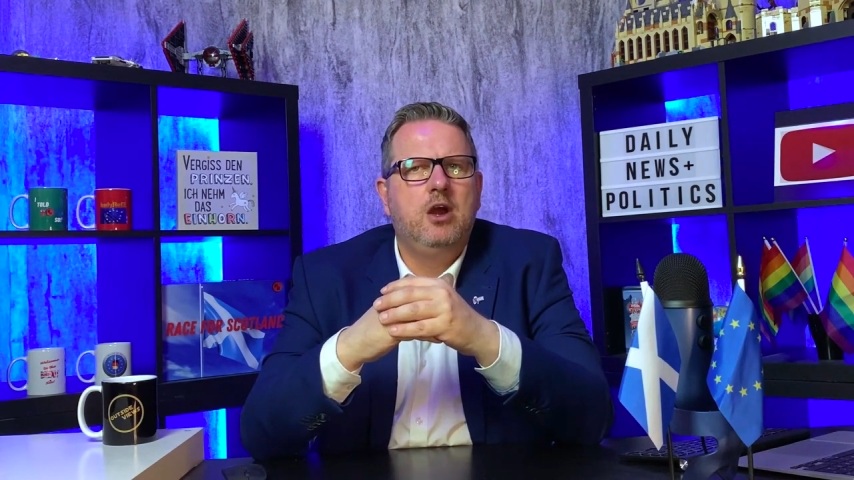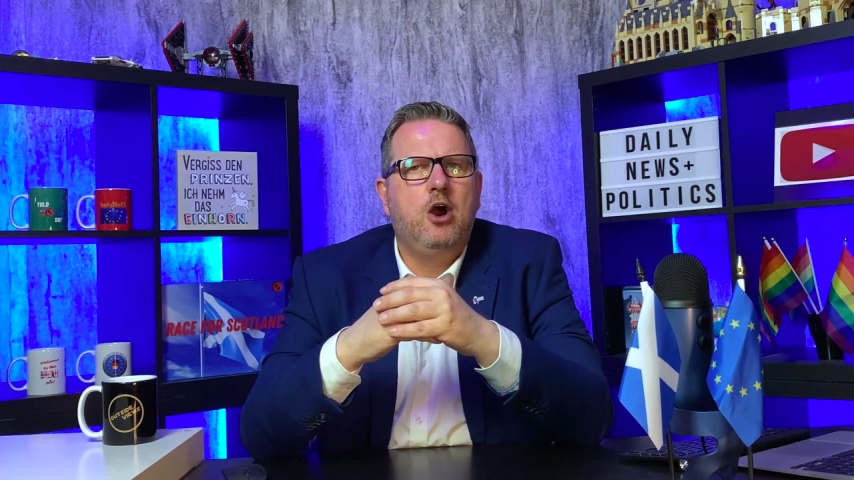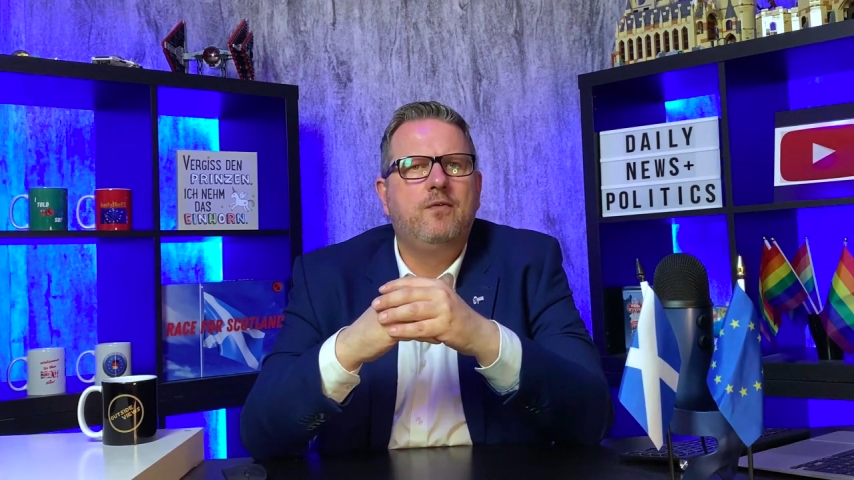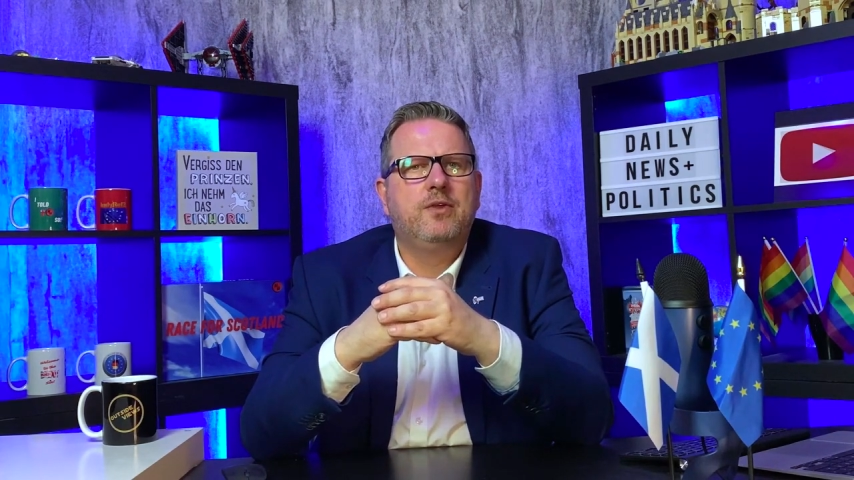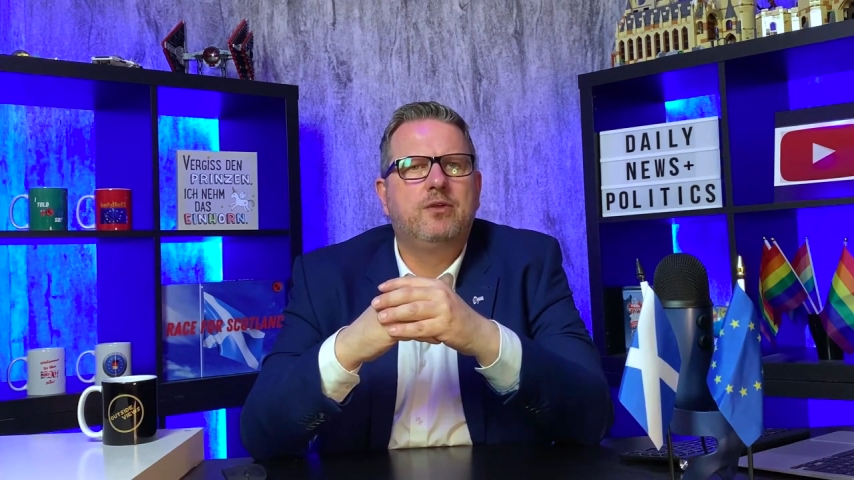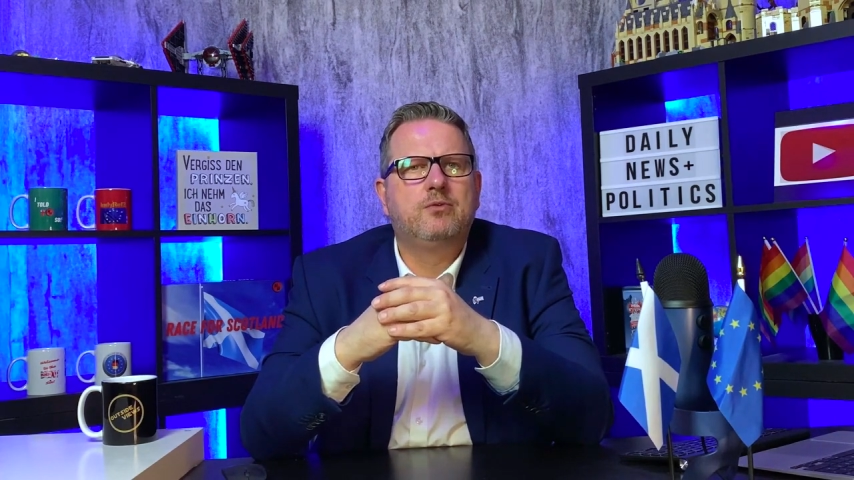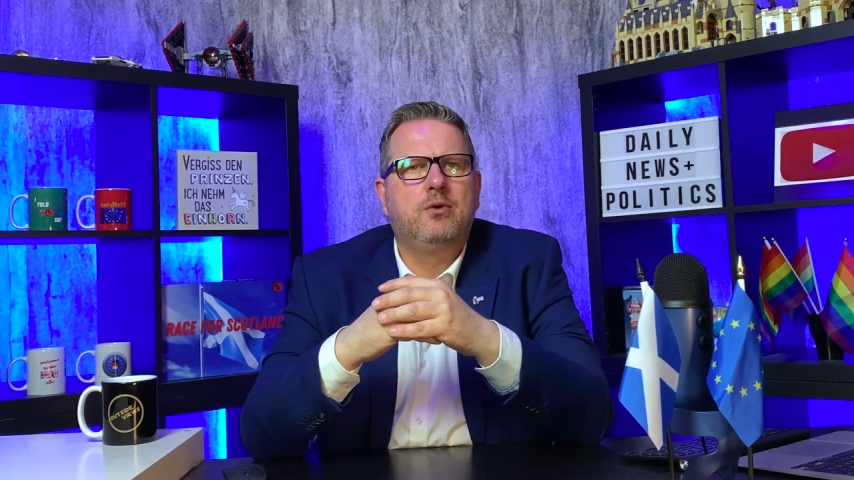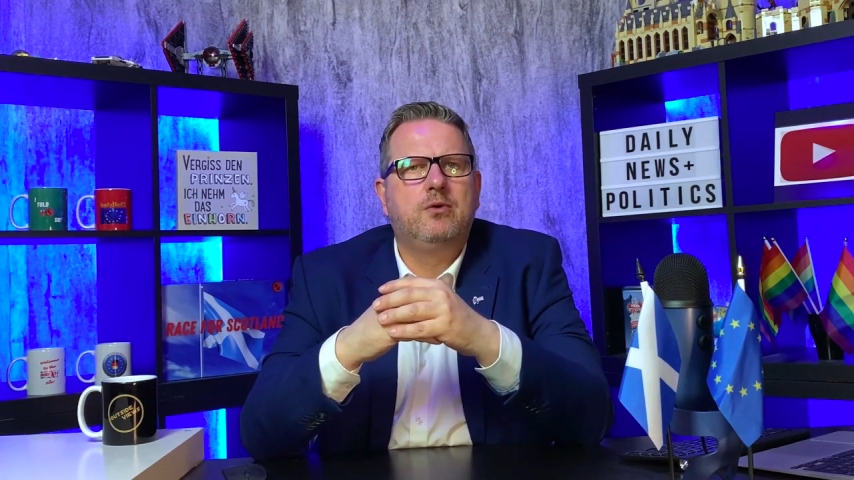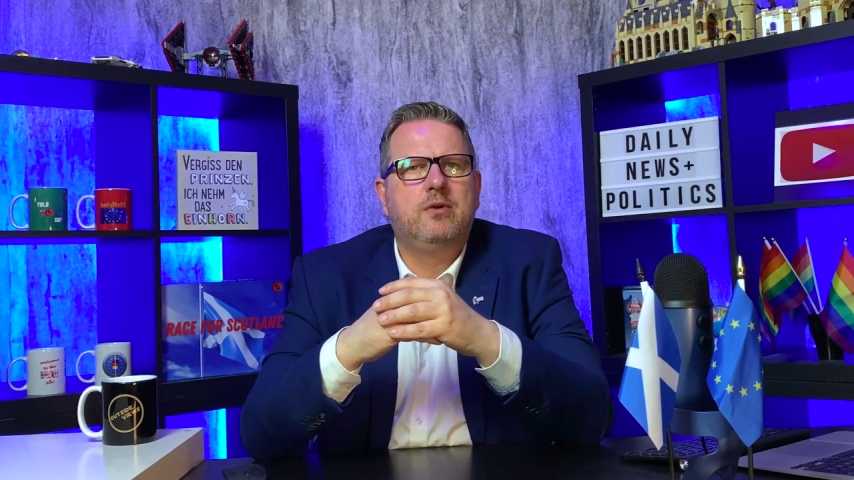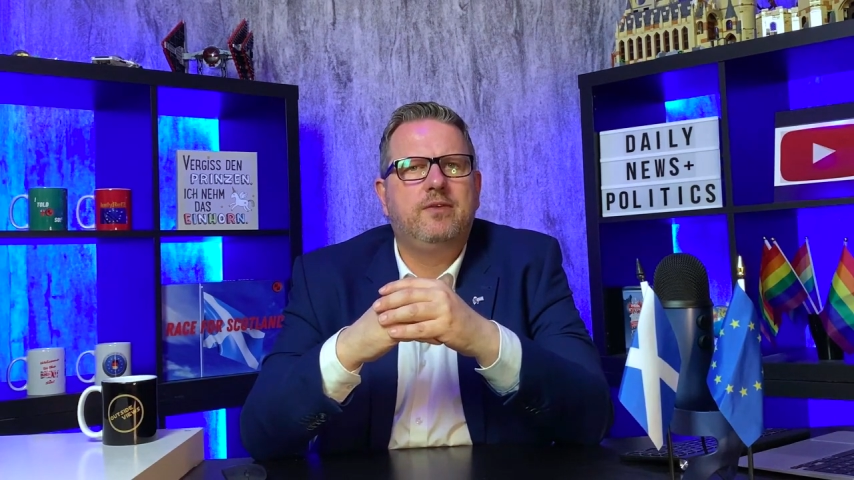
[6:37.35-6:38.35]
over the
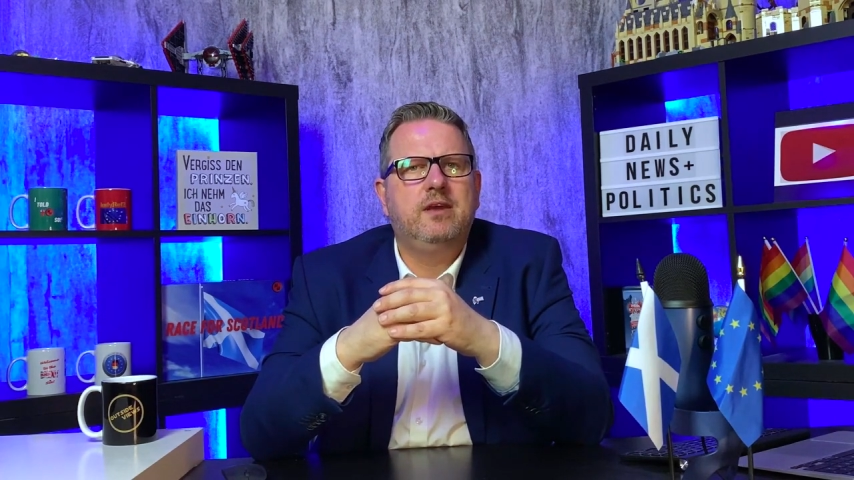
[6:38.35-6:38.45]
role of the